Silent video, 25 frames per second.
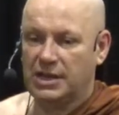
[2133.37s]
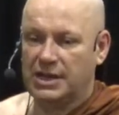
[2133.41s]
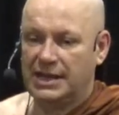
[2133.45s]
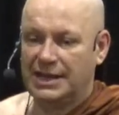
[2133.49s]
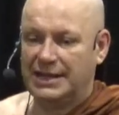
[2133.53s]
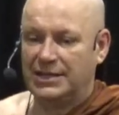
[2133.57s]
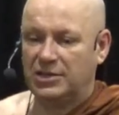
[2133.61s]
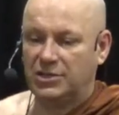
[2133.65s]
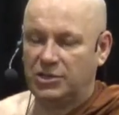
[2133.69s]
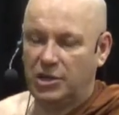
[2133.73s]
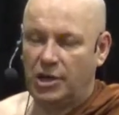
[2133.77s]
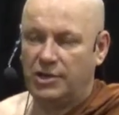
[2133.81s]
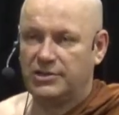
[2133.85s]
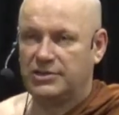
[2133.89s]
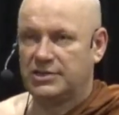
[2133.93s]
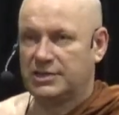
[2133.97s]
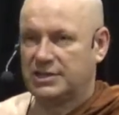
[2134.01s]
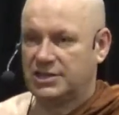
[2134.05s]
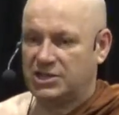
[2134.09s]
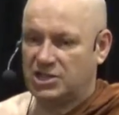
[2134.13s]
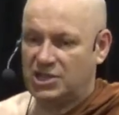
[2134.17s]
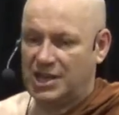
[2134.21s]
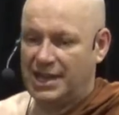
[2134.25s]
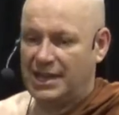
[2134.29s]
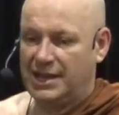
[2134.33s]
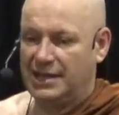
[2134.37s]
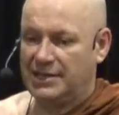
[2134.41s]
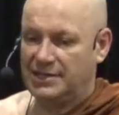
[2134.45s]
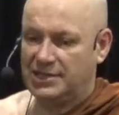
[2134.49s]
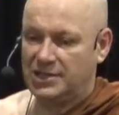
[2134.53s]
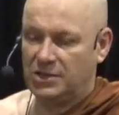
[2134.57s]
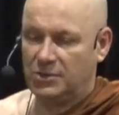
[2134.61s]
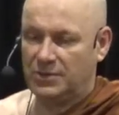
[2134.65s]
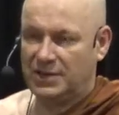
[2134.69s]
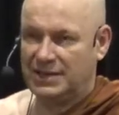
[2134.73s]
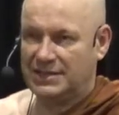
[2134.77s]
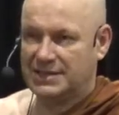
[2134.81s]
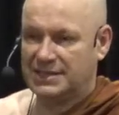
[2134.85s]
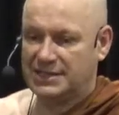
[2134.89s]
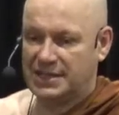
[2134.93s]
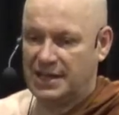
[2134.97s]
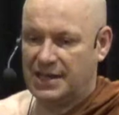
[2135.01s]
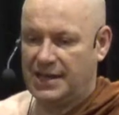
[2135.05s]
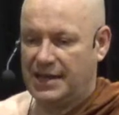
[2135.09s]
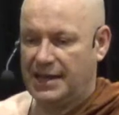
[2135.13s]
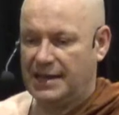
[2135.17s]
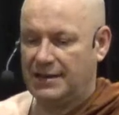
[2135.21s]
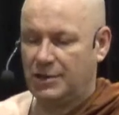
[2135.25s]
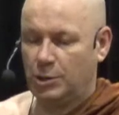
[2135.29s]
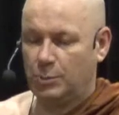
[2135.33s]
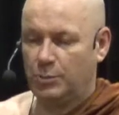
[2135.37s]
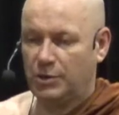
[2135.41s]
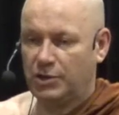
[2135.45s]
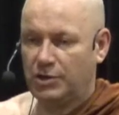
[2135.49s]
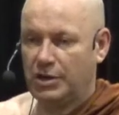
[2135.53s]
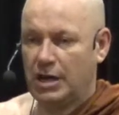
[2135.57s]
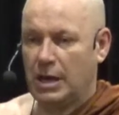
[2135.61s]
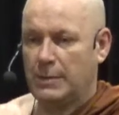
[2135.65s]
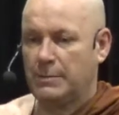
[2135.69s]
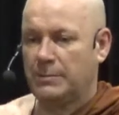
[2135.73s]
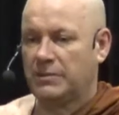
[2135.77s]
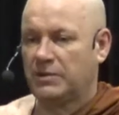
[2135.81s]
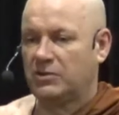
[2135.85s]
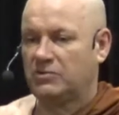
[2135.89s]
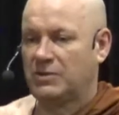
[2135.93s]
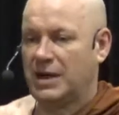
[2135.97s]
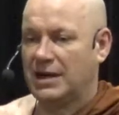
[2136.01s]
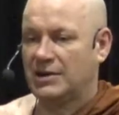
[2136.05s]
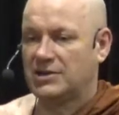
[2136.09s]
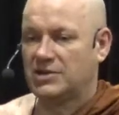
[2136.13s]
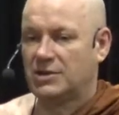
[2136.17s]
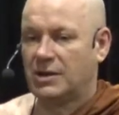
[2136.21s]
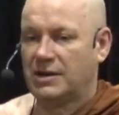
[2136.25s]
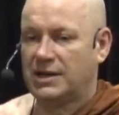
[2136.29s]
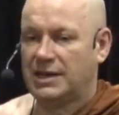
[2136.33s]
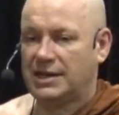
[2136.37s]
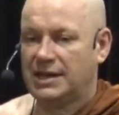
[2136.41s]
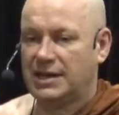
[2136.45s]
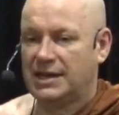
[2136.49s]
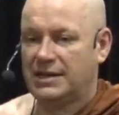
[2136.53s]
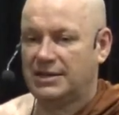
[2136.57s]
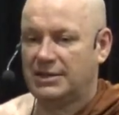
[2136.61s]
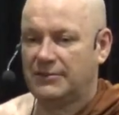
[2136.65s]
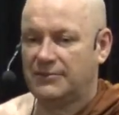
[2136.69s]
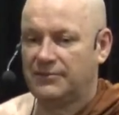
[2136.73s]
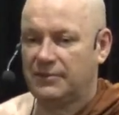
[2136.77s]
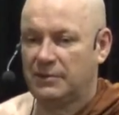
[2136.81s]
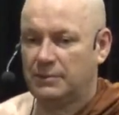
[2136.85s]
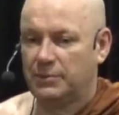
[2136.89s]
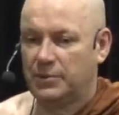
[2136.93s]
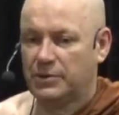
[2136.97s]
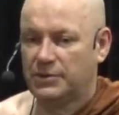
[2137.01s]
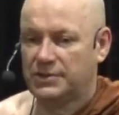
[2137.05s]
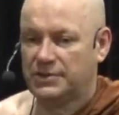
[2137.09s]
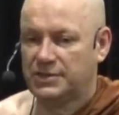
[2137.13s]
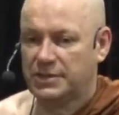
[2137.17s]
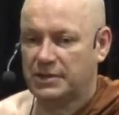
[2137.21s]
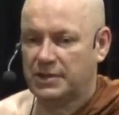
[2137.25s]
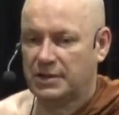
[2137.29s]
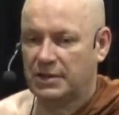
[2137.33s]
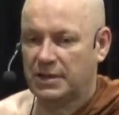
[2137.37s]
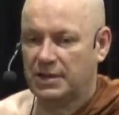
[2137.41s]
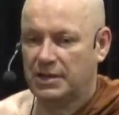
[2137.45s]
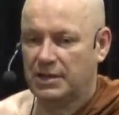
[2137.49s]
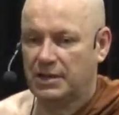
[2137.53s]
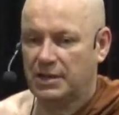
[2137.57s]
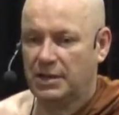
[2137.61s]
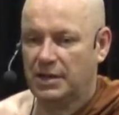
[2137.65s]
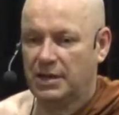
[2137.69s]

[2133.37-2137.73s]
It does change you inside. You become gradually a different person.